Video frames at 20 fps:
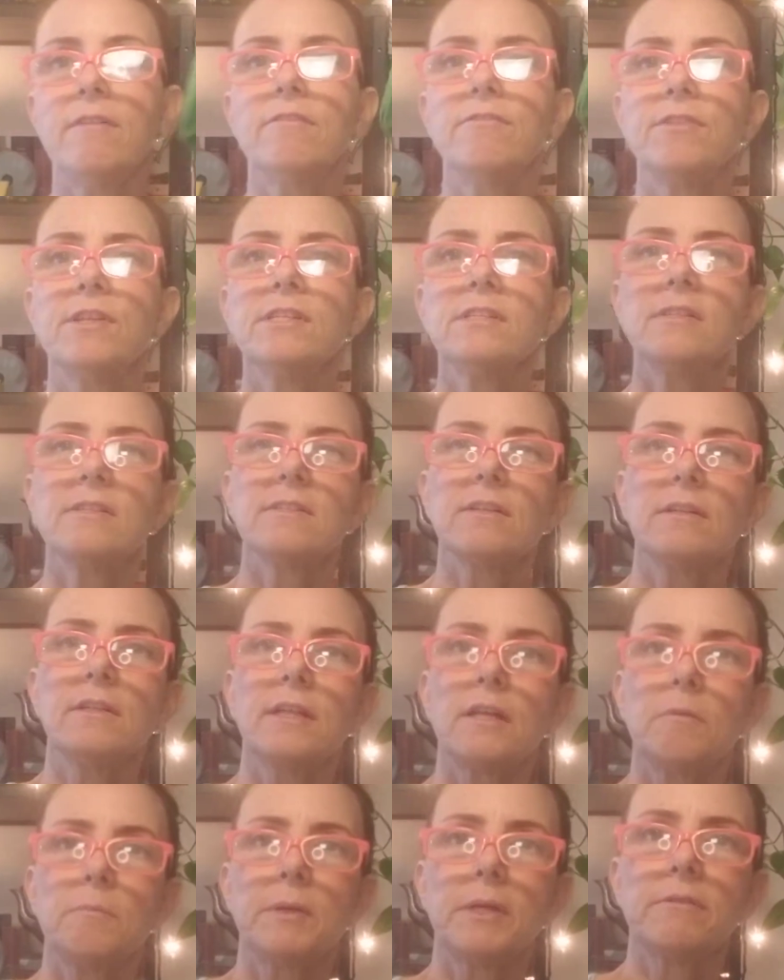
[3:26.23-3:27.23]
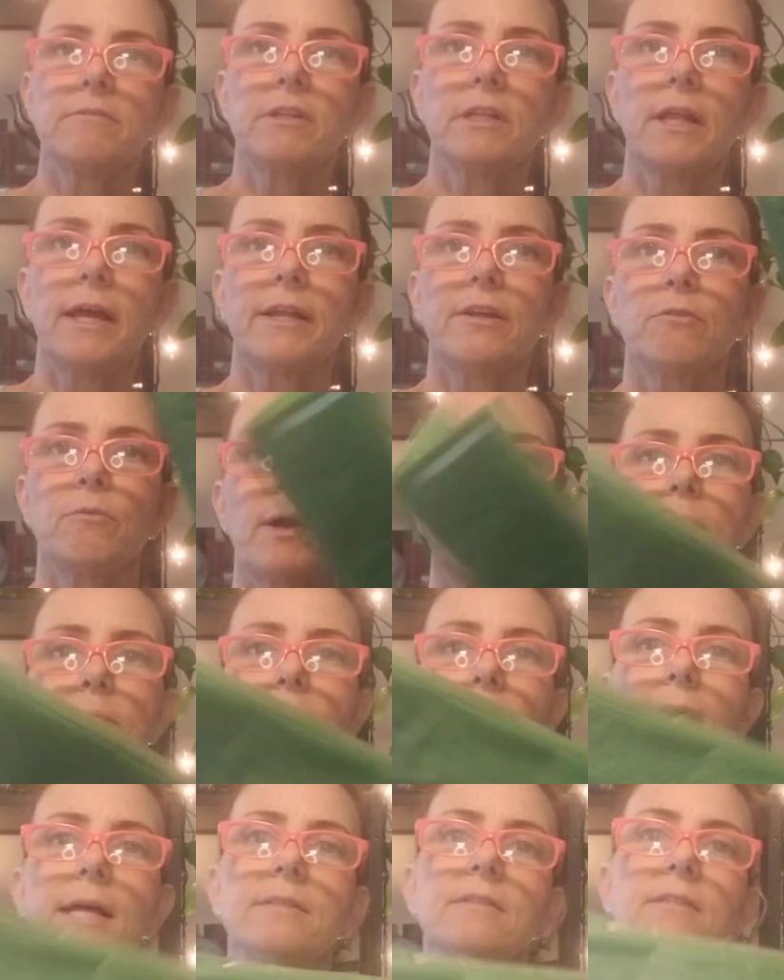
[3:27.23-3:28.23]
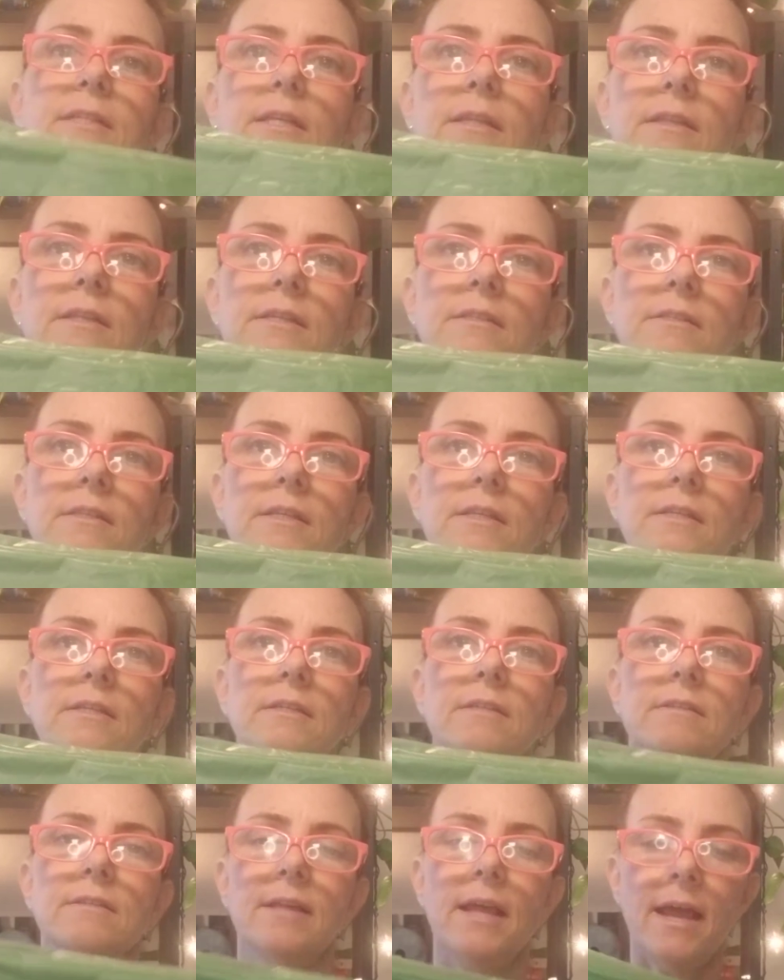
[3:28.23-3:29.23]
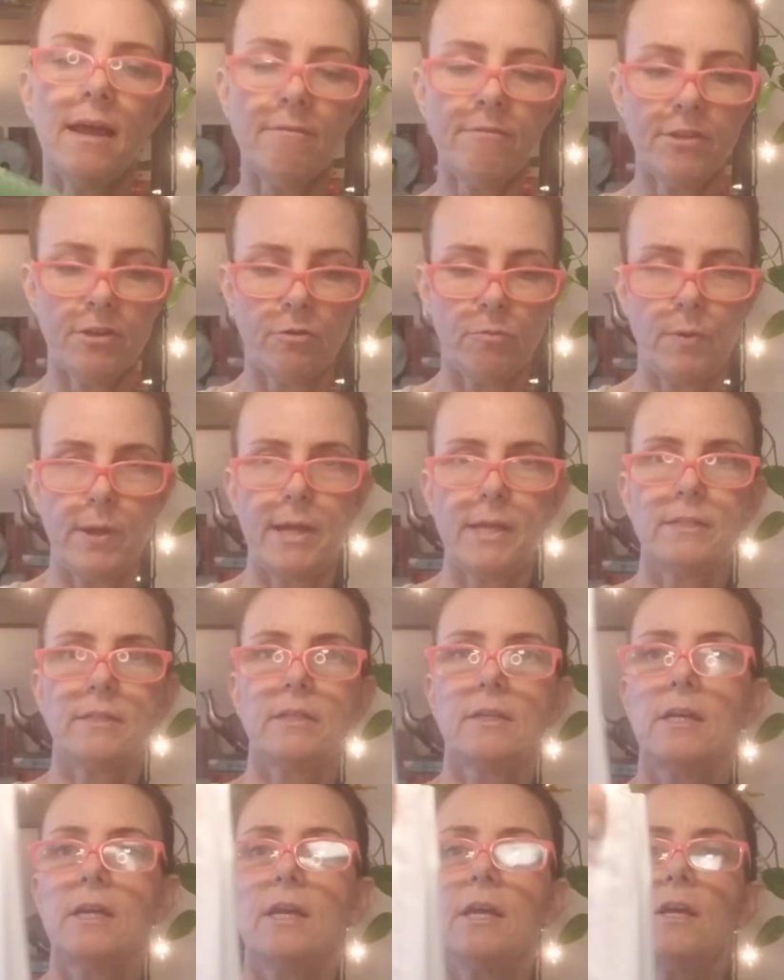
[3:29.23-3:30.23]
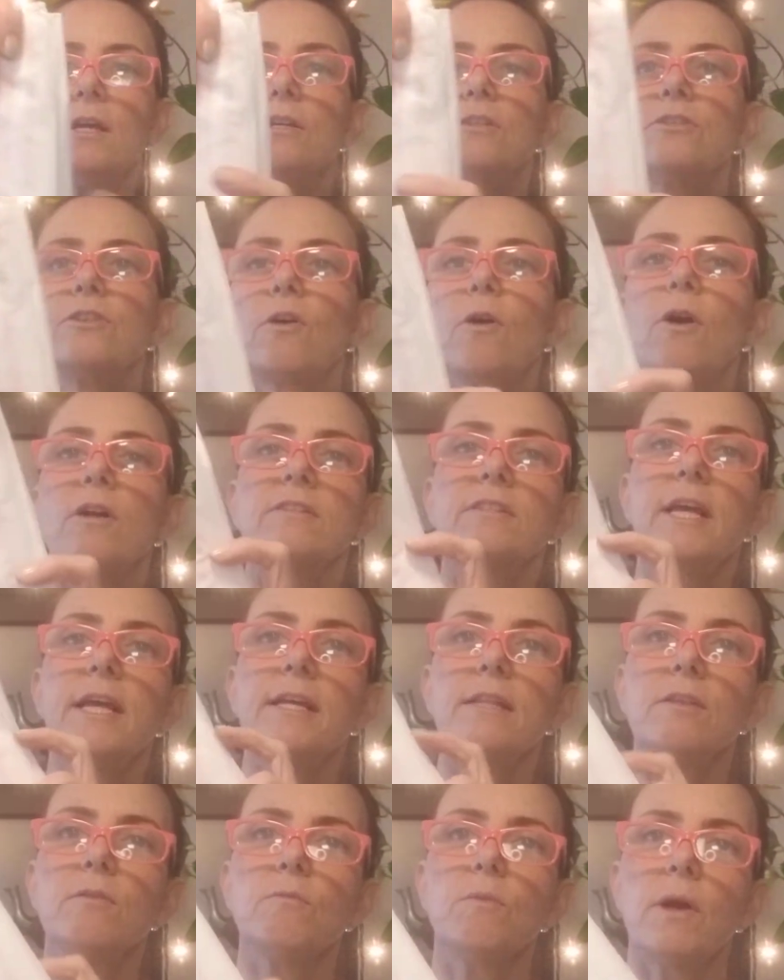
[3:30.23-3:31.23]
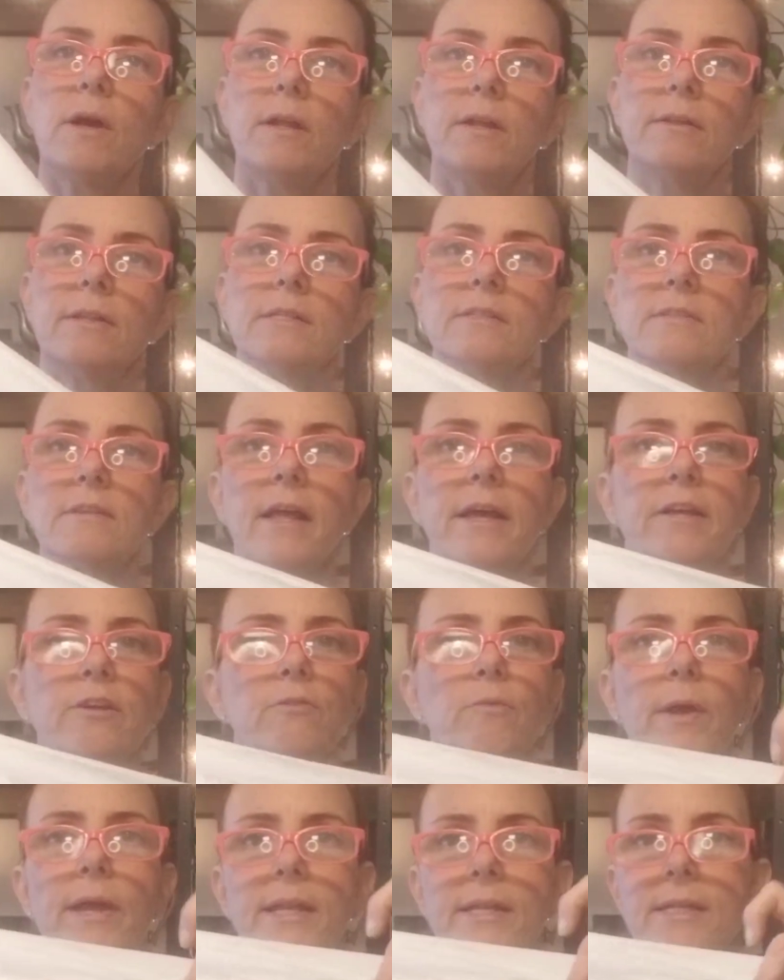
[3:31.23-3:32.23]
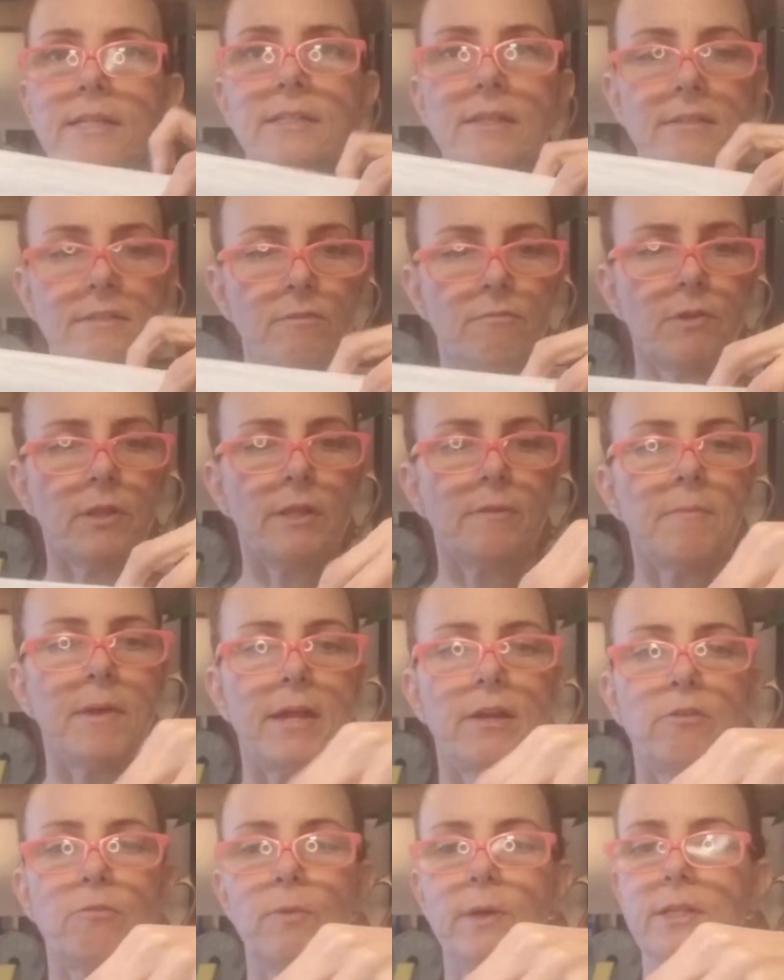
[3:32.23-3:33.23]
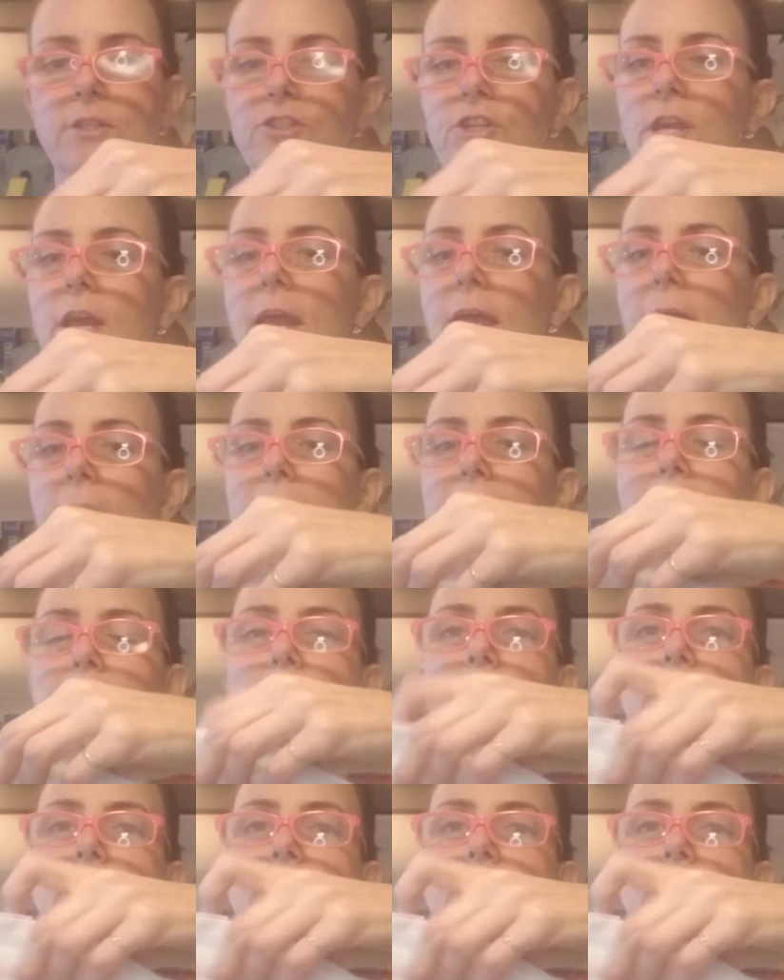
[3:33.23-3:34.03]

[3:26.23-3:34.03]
This is a little bit of a lighter weight plastic. This is heavier weight. So I'll take the one that's lighter weight. It doesn't really matter which. And I'm